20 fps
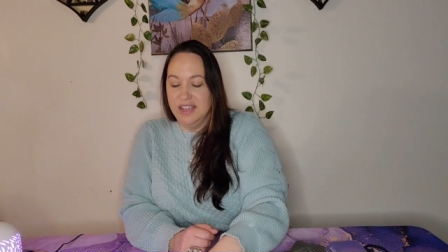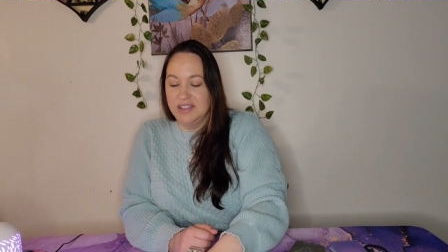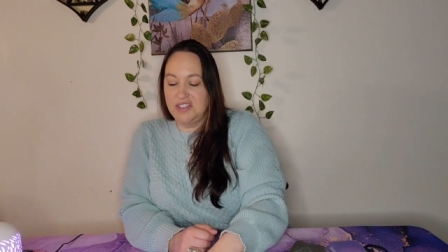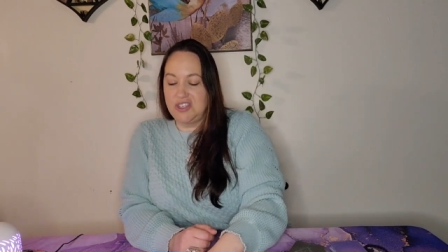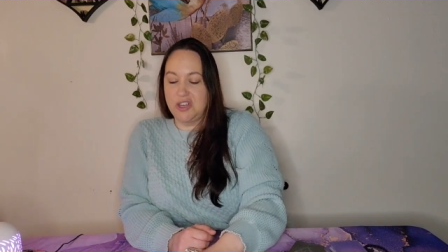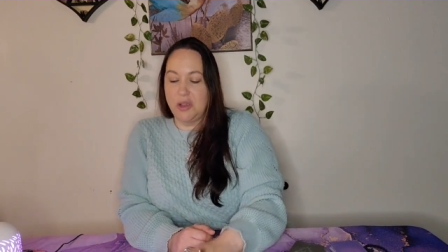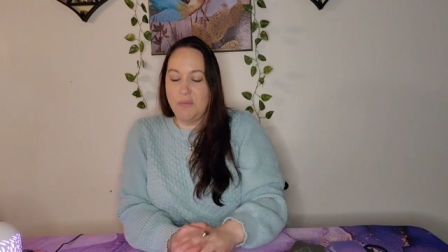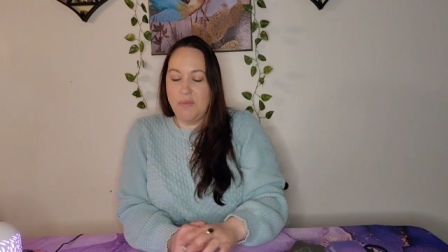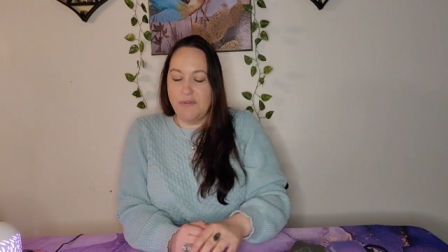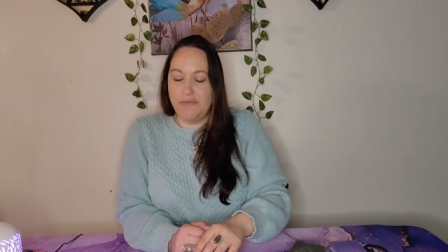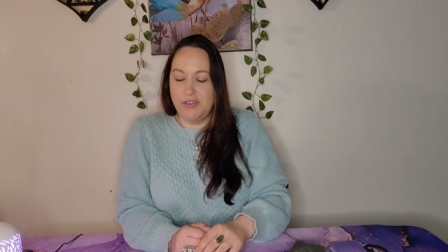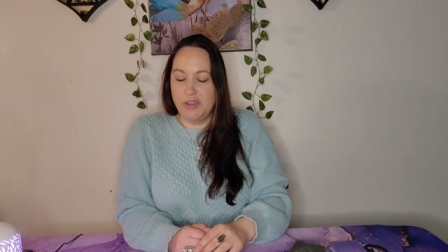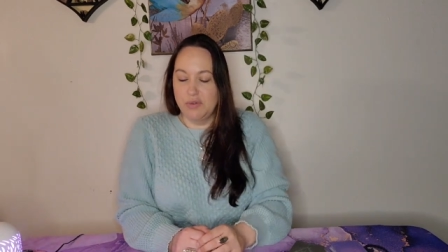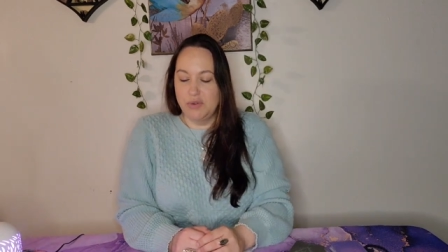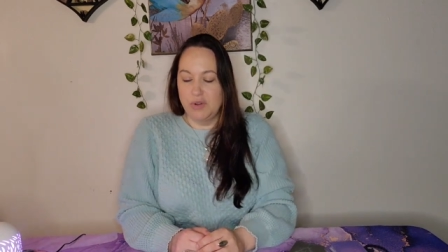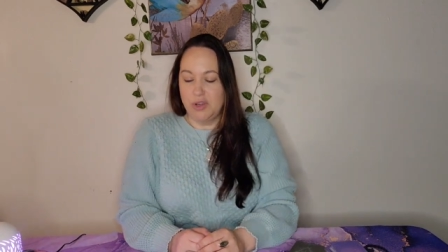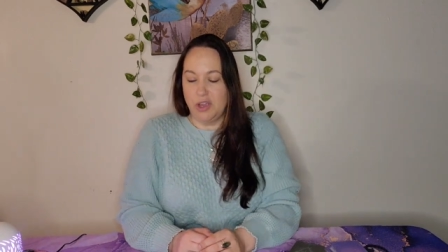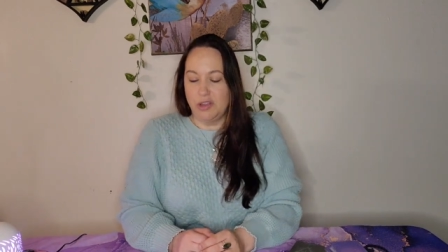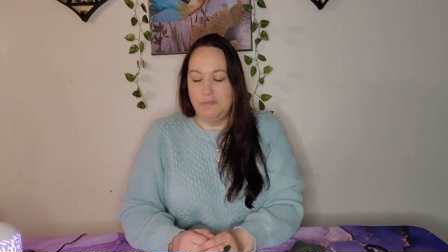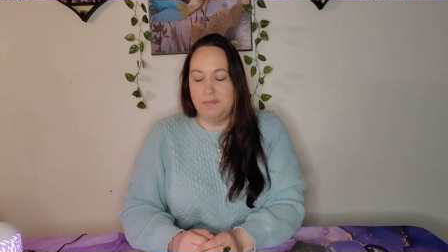Some of
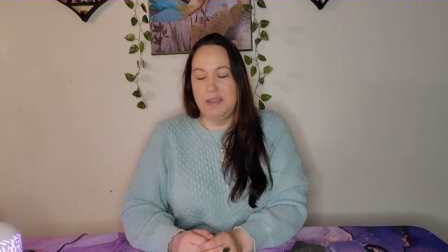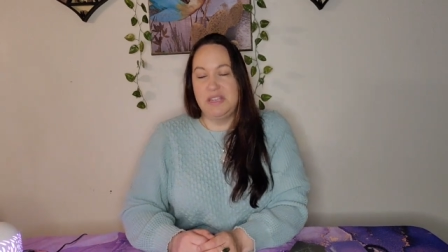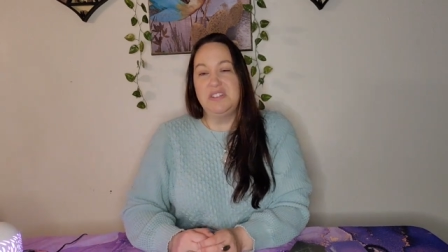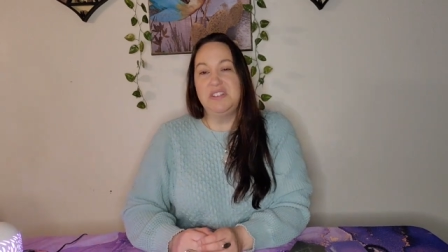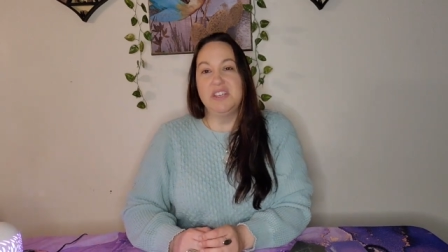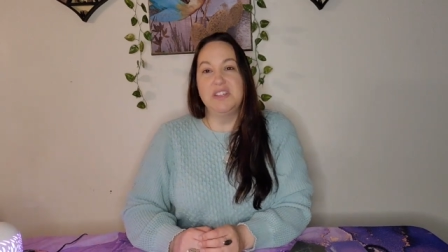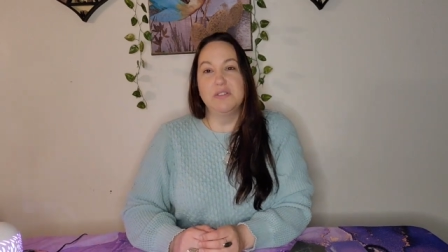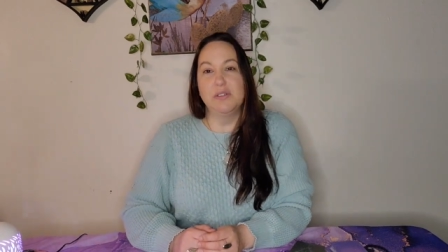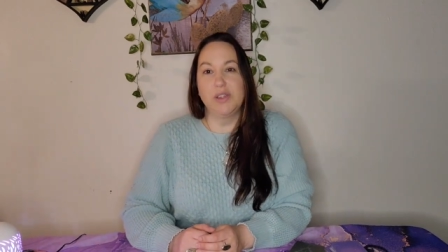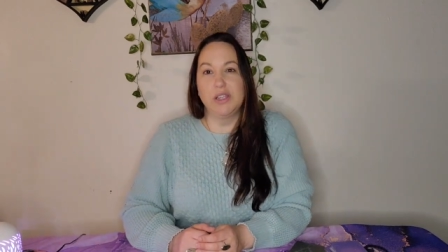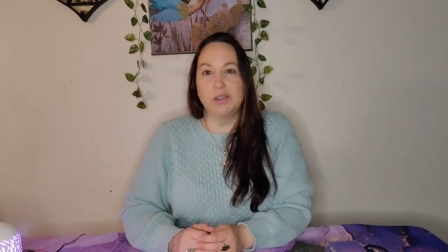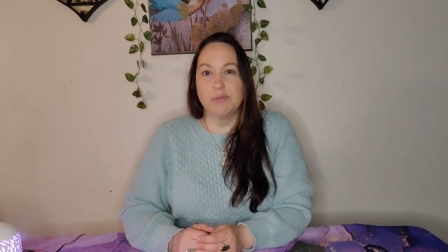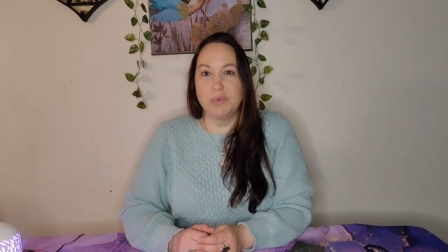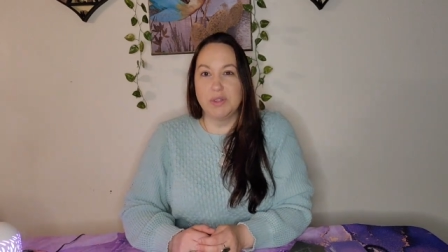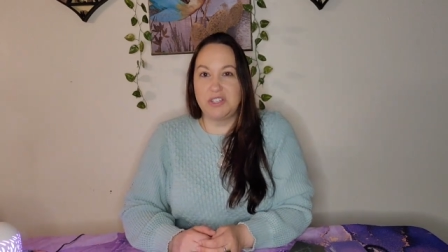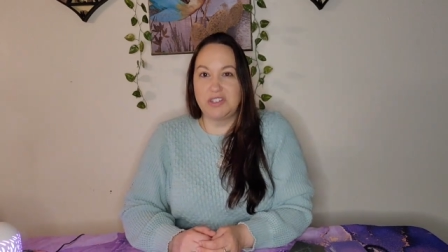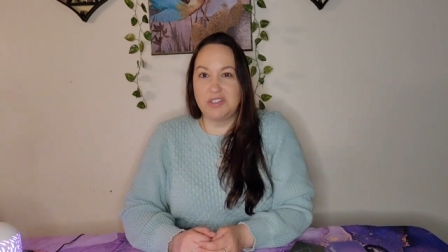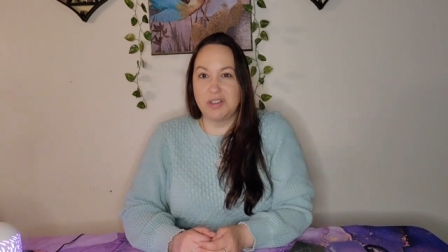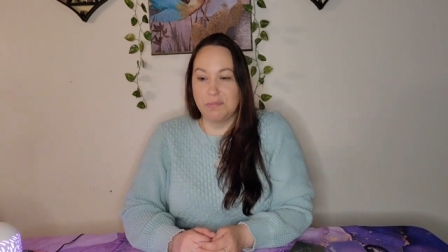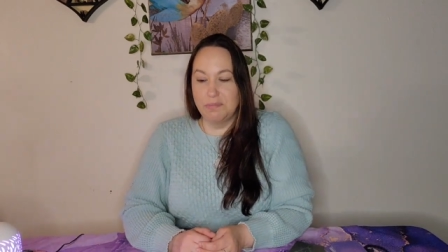you could be dealing
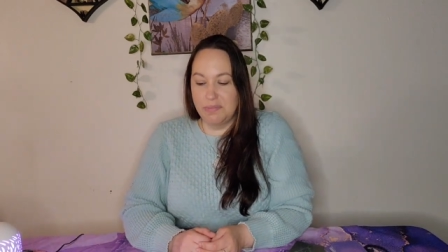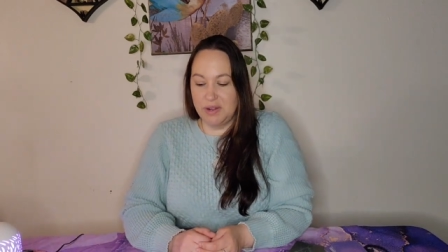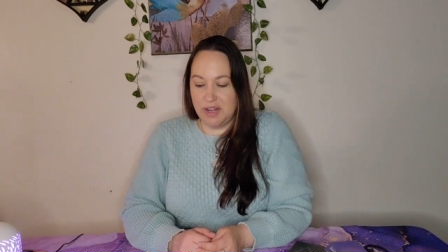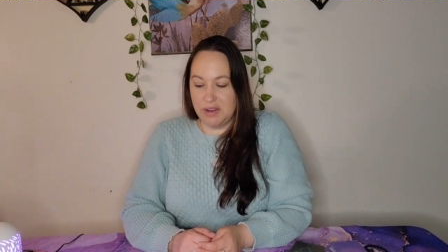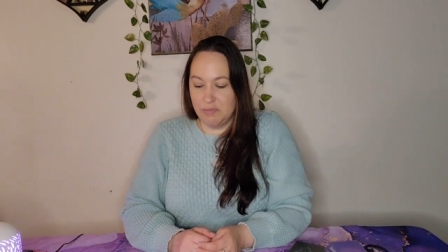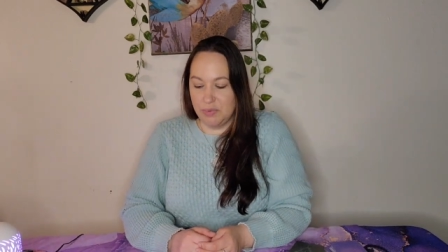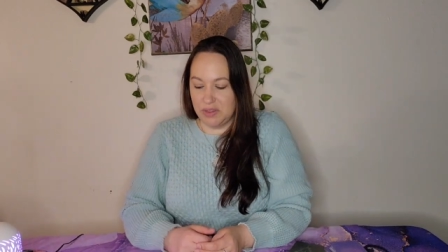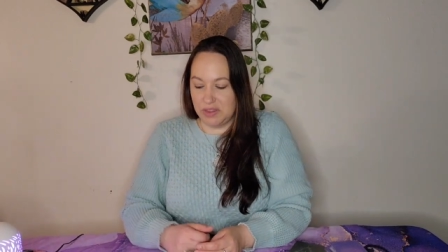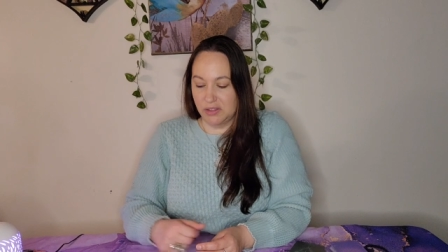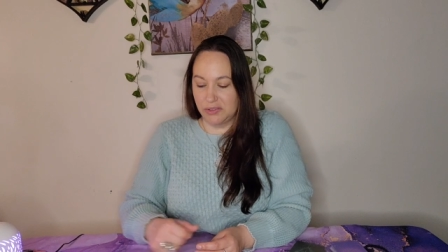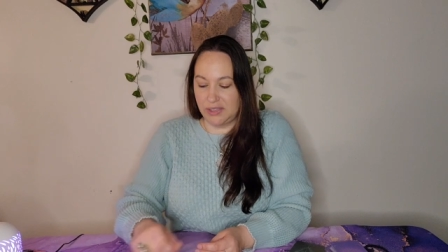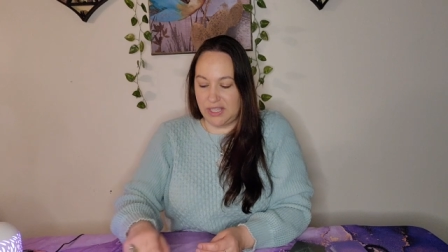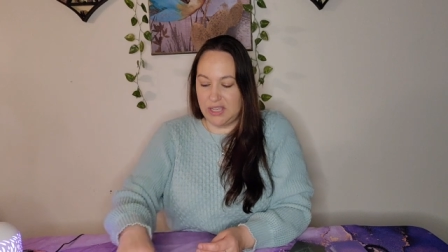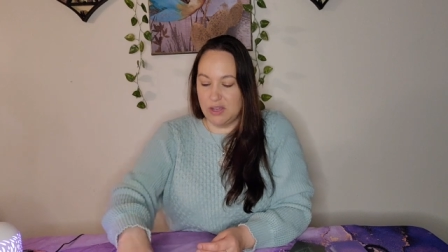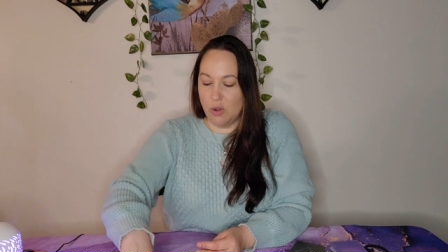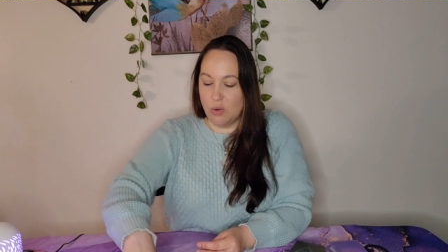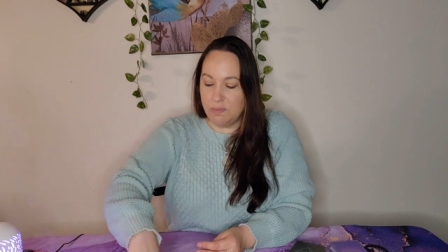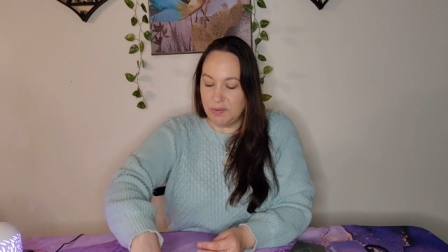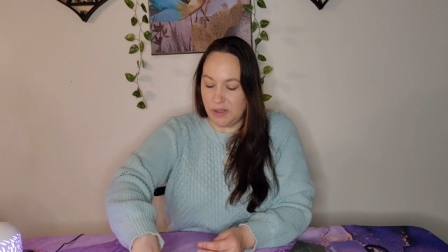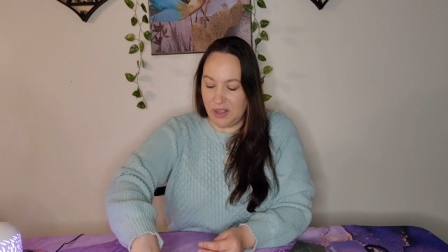with somebody with
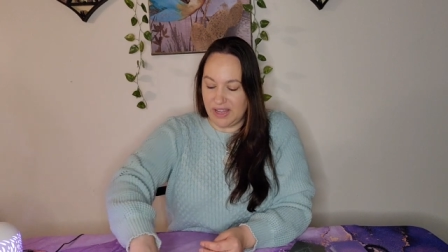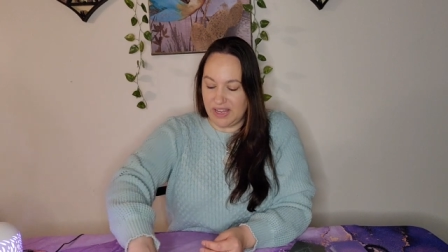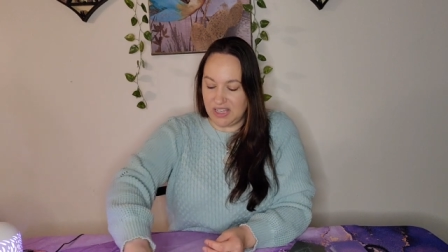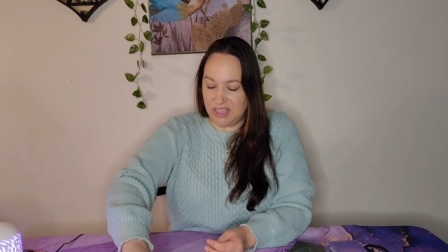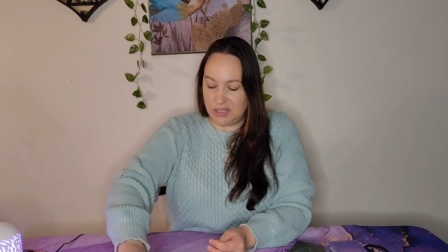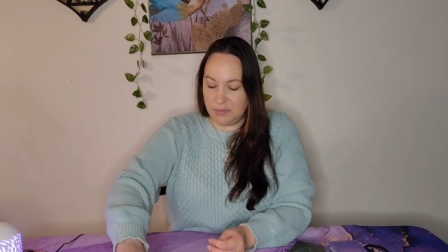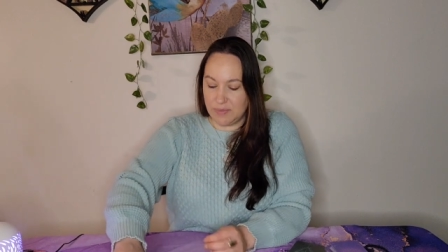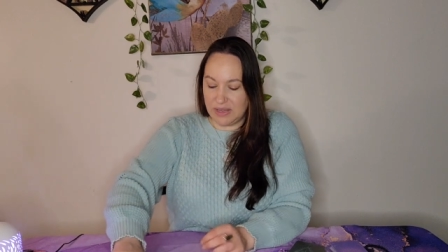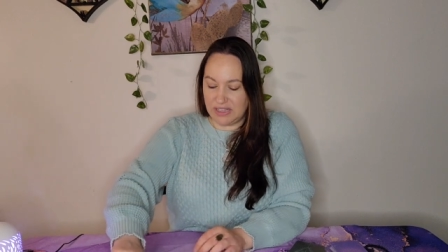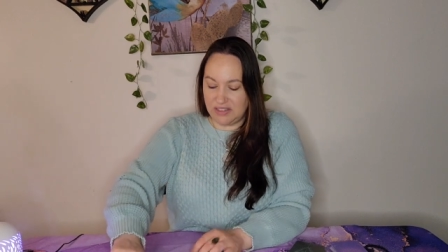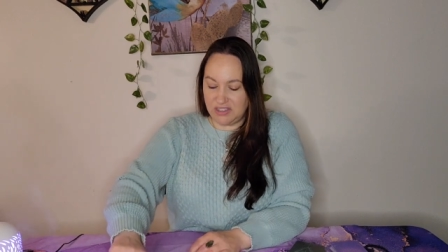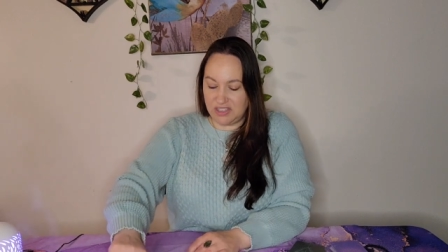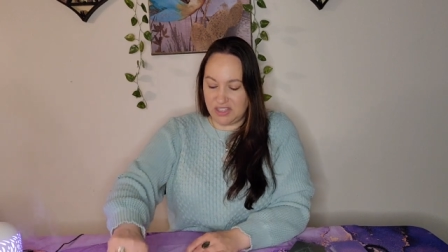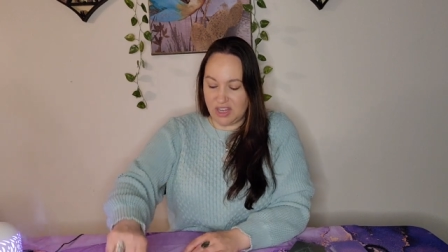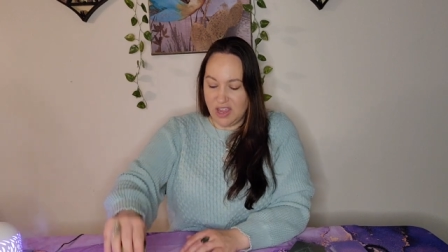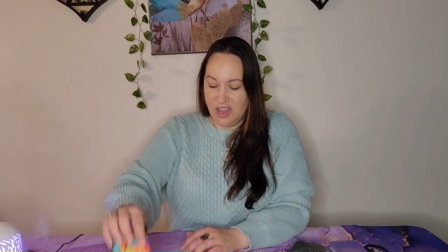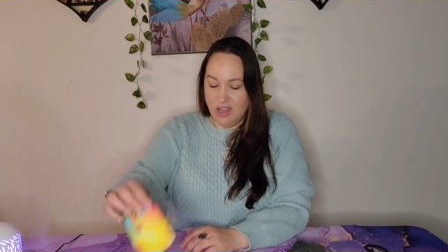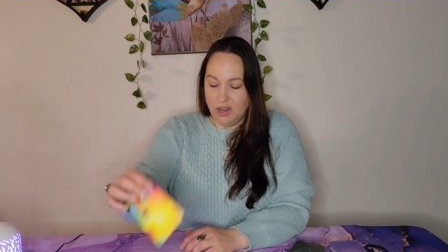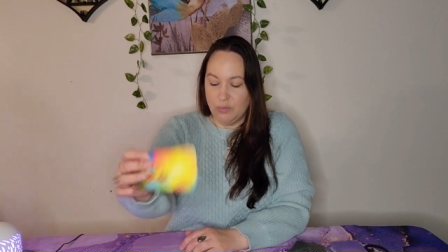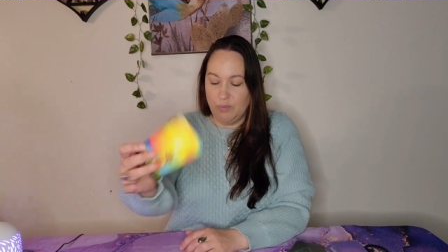Leo placements.